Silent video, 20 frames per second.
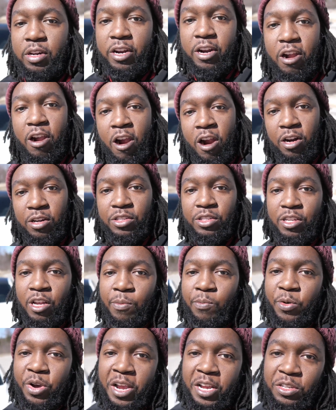there are
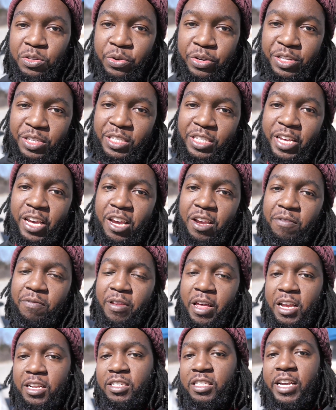some ways you can save.
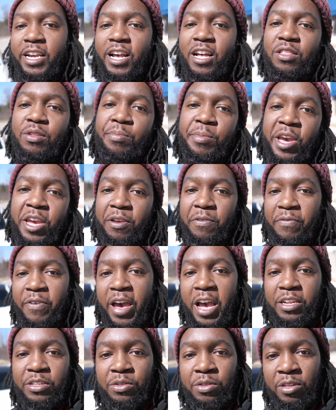Like, check out the
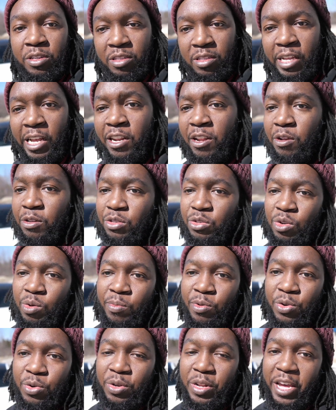manufacturers. I know
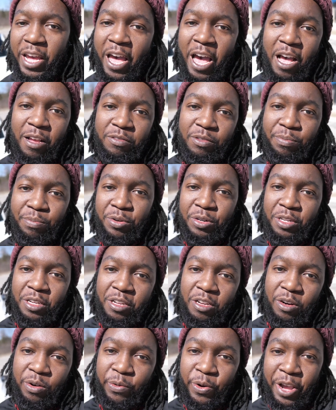Subaru, they have some pretty
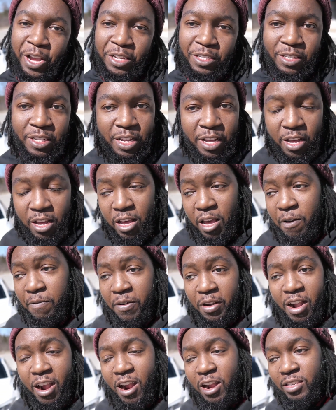good rates. If
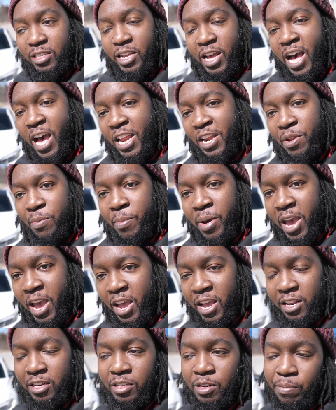a car is in high
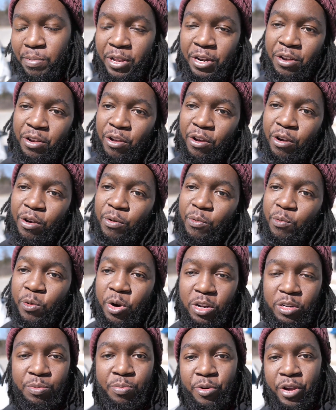demand, depending on
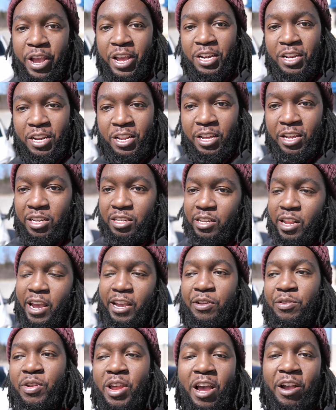which brand it is, like,
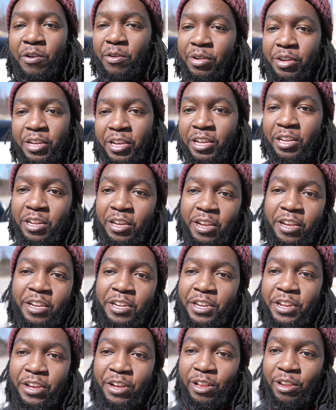you're not going to get a good
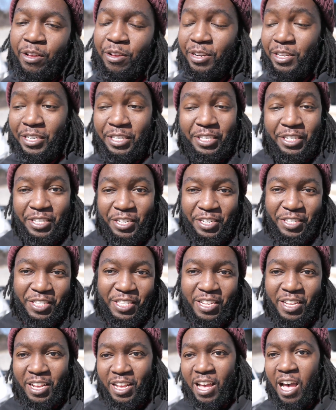deal on it. It's just
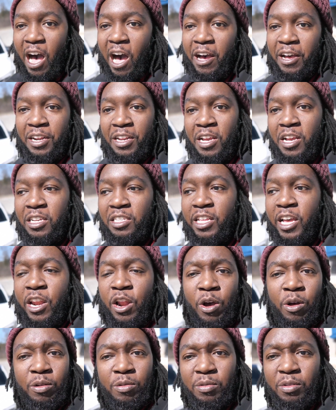how it is. They
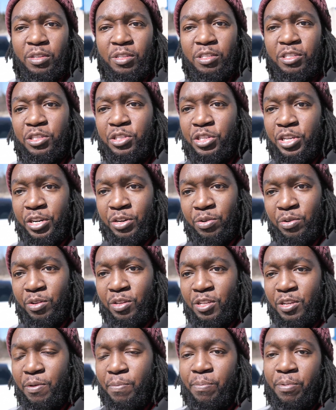don't
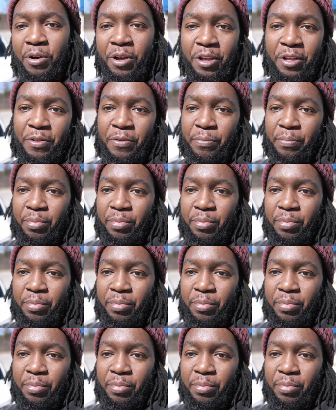generally put